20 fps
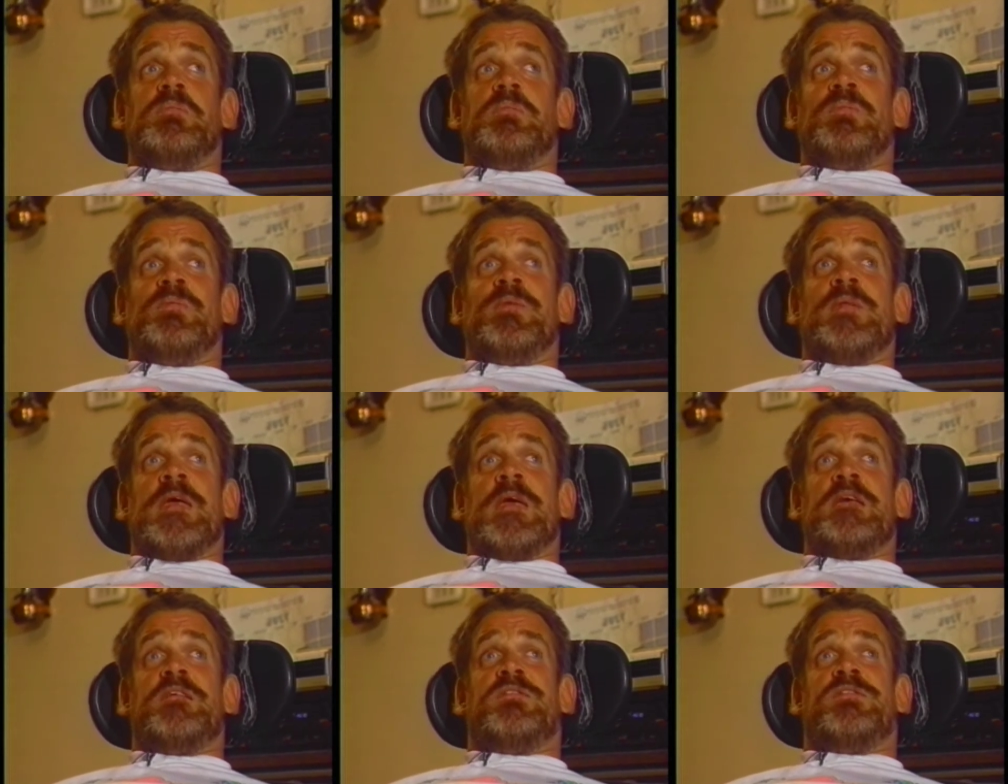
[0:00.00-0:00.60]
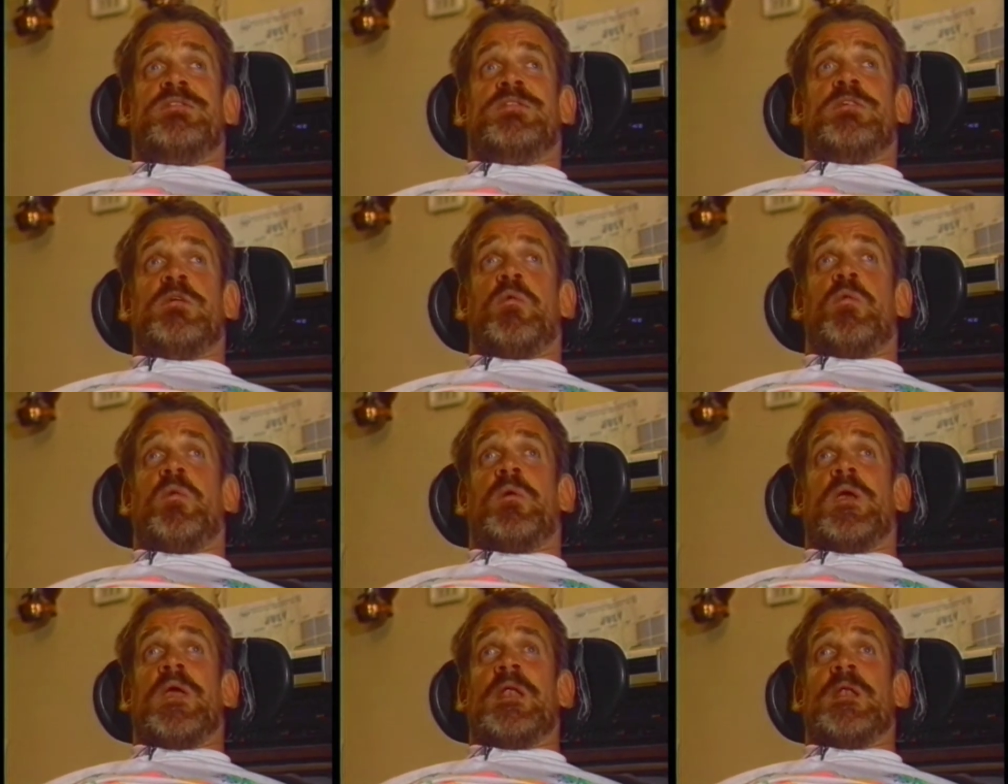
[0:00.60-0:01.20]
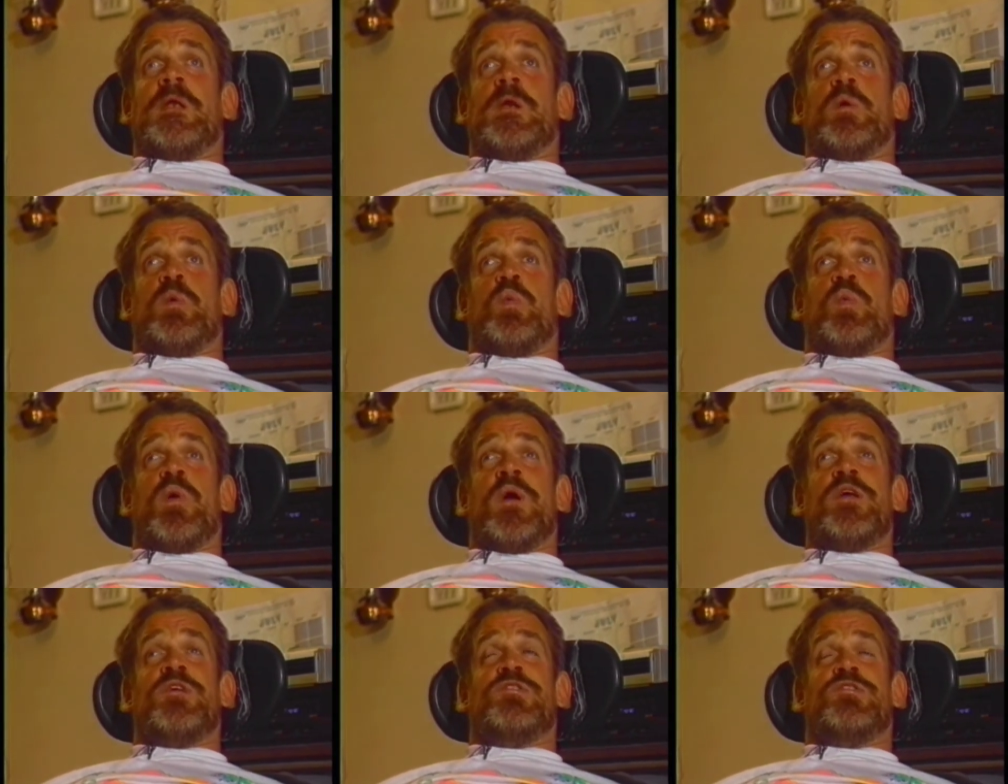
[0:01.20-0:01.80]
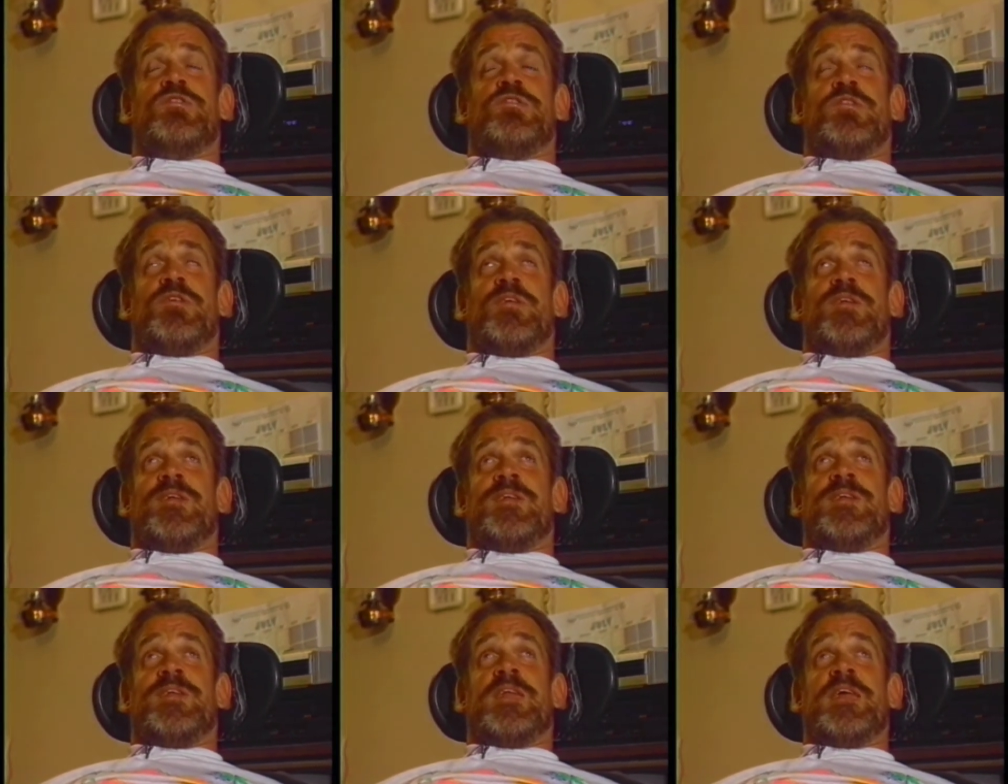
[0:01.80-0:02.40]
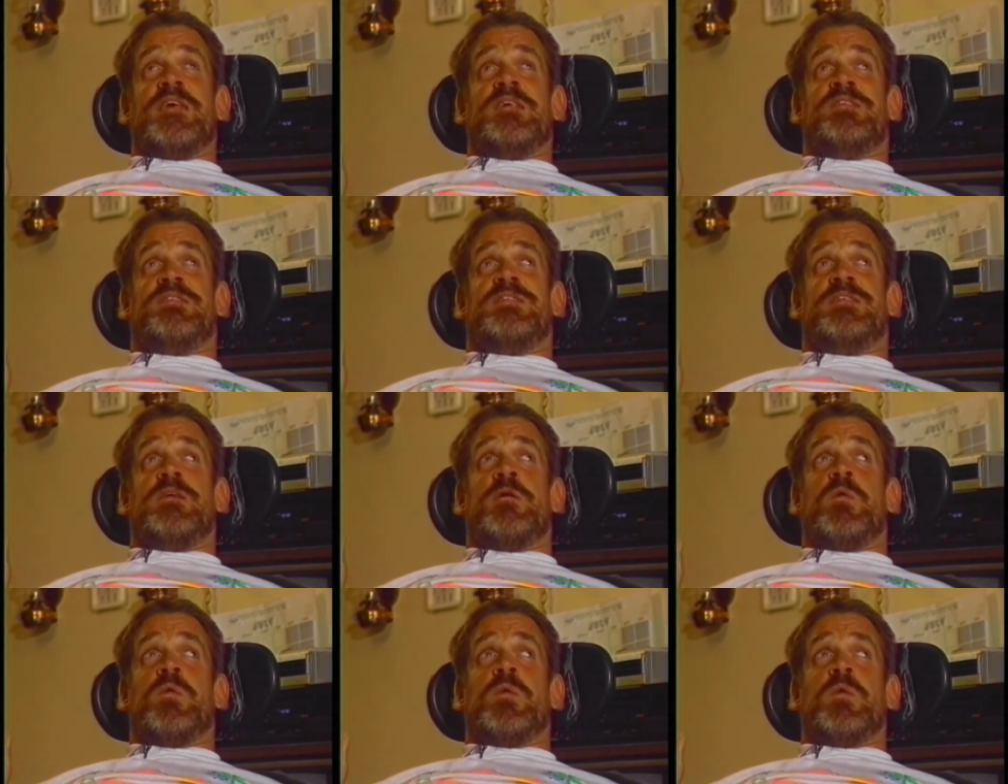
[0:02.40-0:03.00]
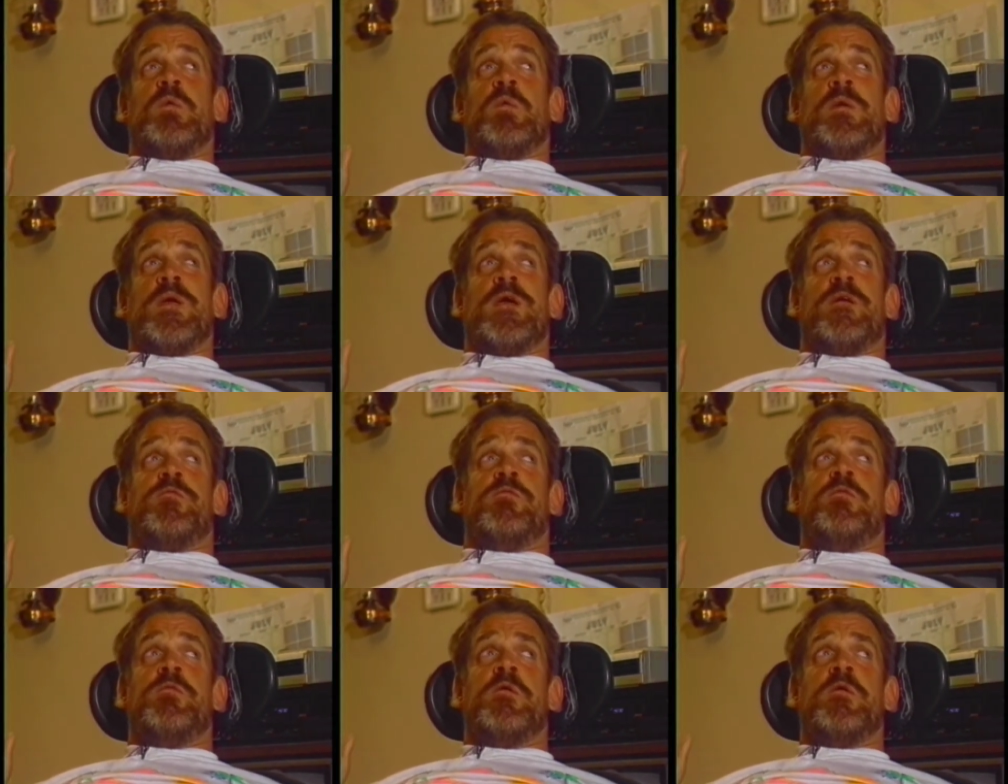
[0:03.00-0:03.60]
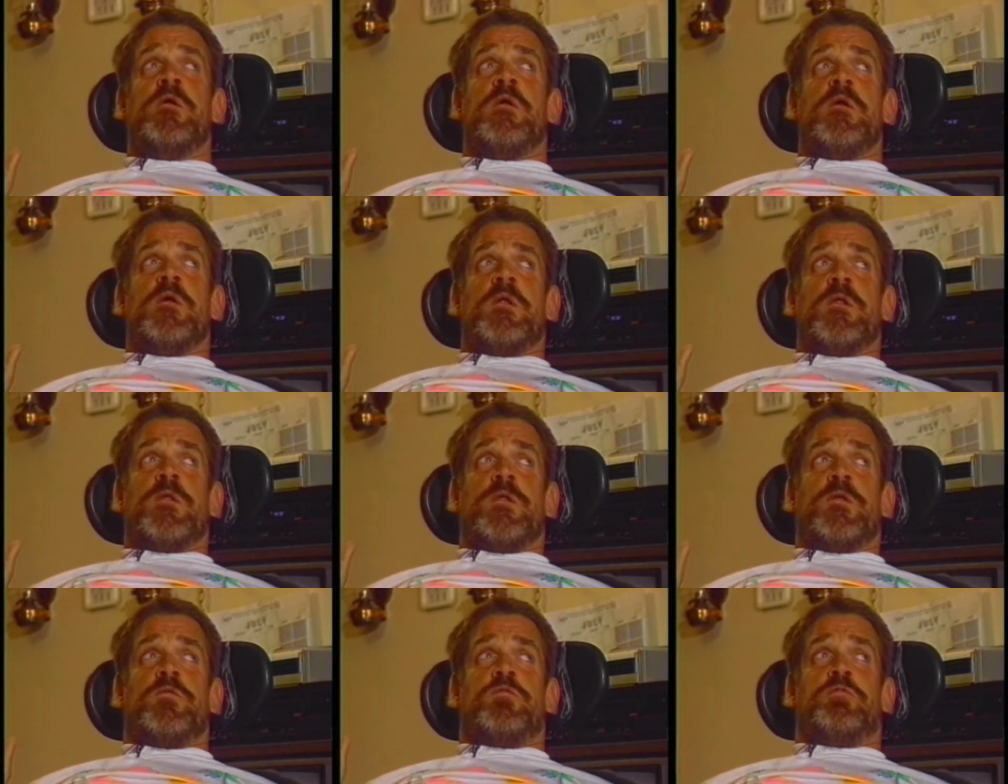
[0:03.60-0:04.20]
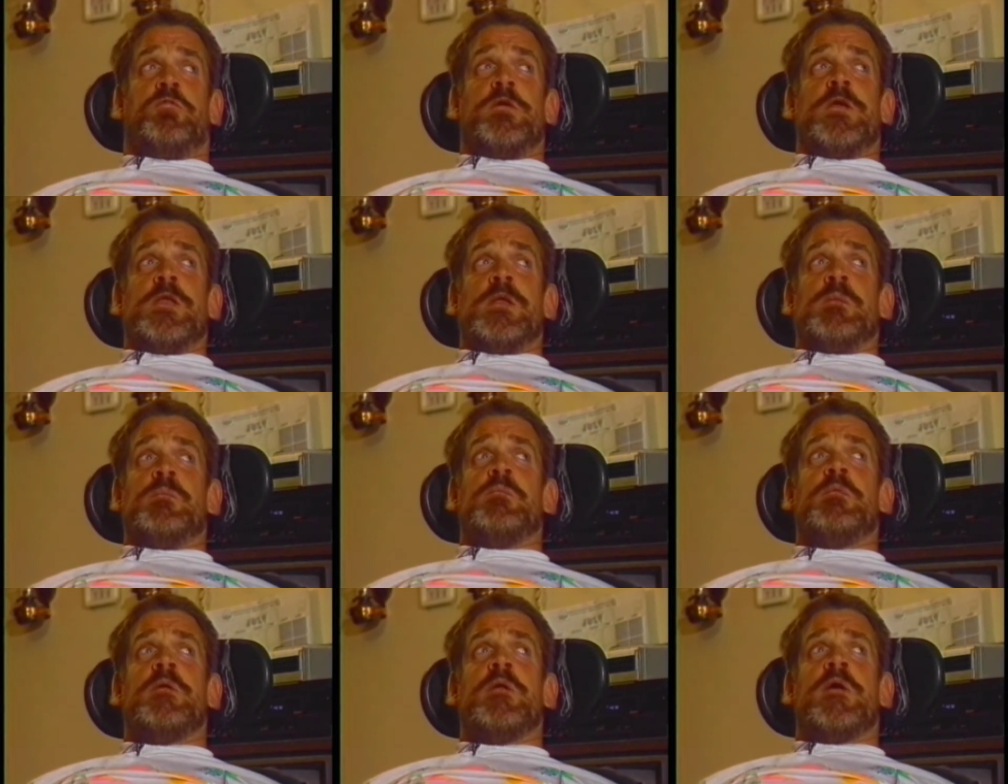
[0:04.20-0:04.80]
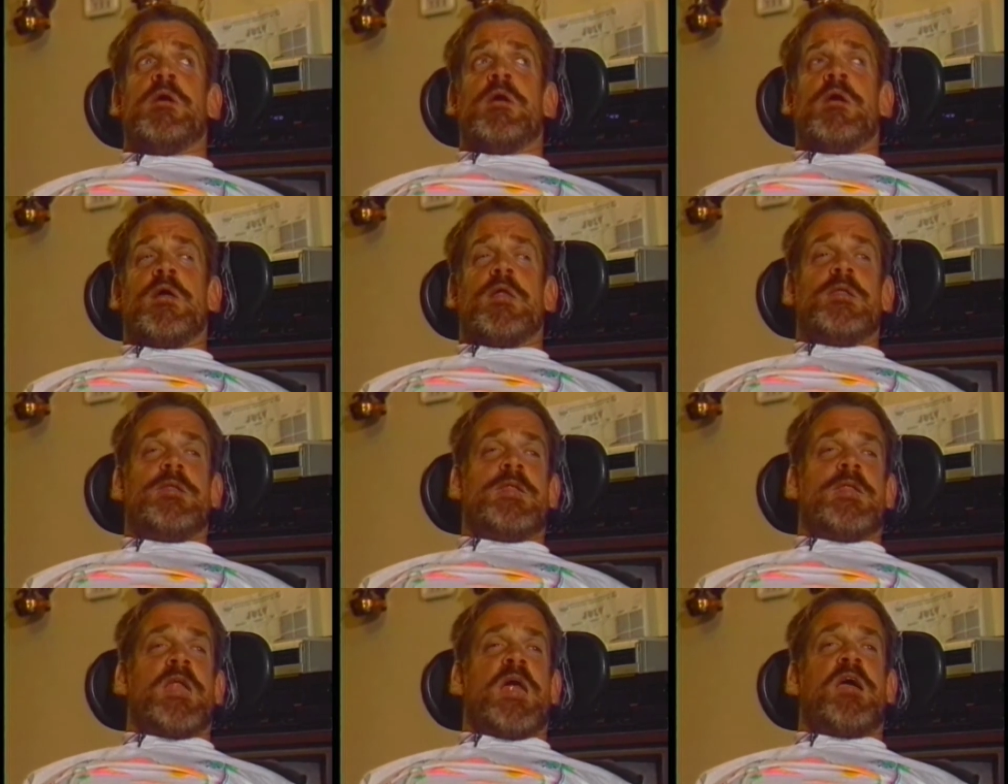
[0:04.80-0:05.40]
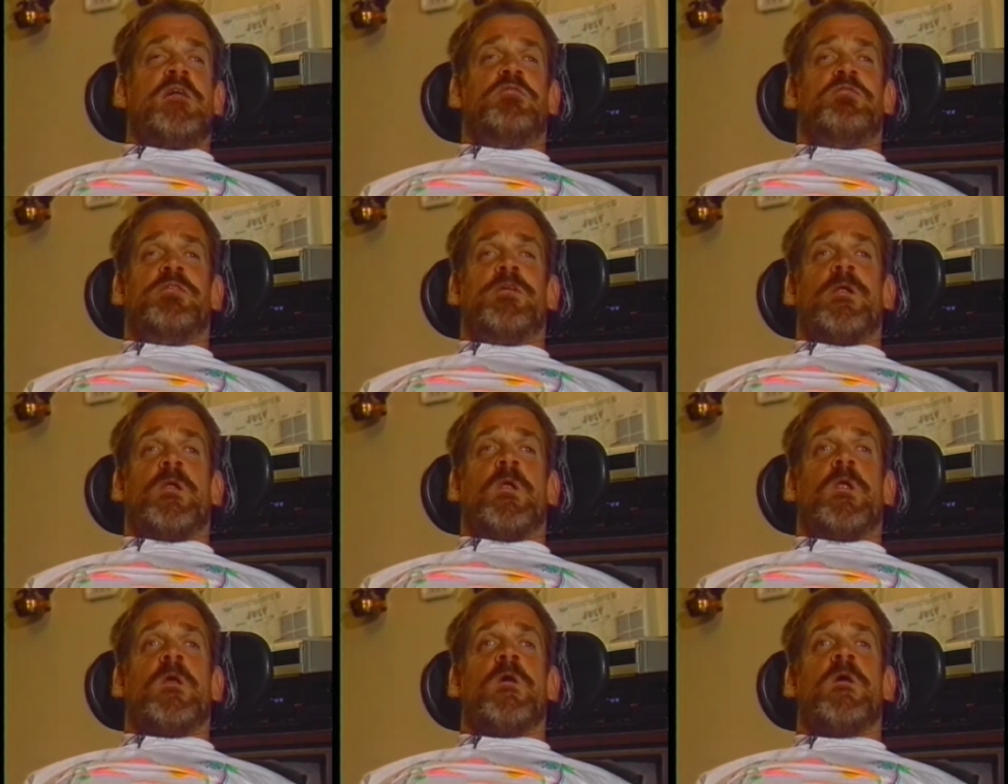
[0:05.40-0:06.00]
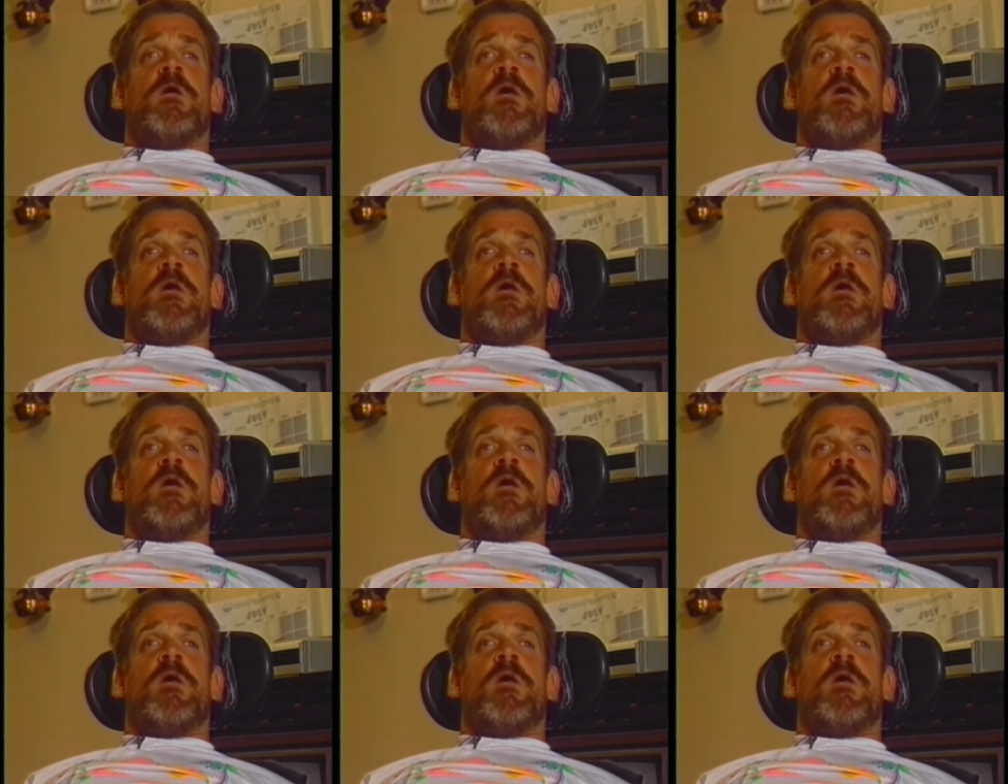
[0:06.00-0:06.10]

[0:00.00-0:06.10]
they still get questioned. They still don't have the freedom that I feel